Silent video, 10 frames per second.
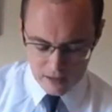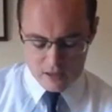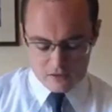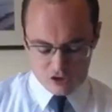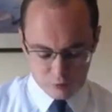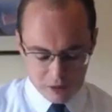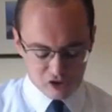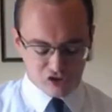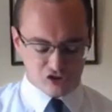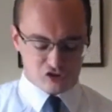This
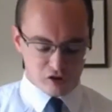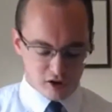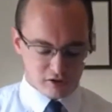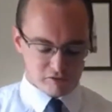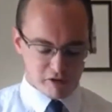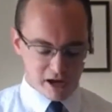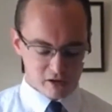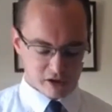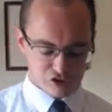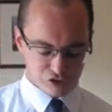brings us third and
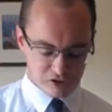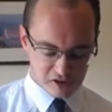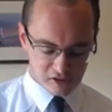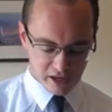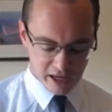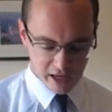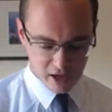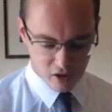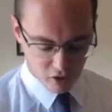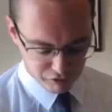finally to the delay
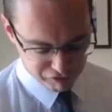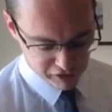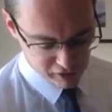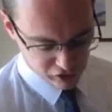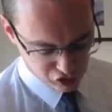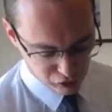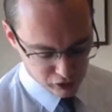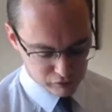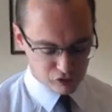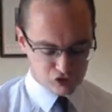of Felix. Look
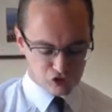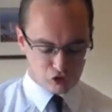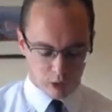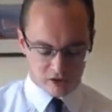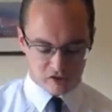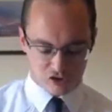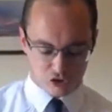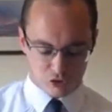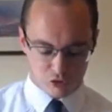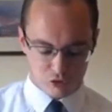at verses
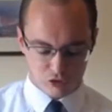22-27.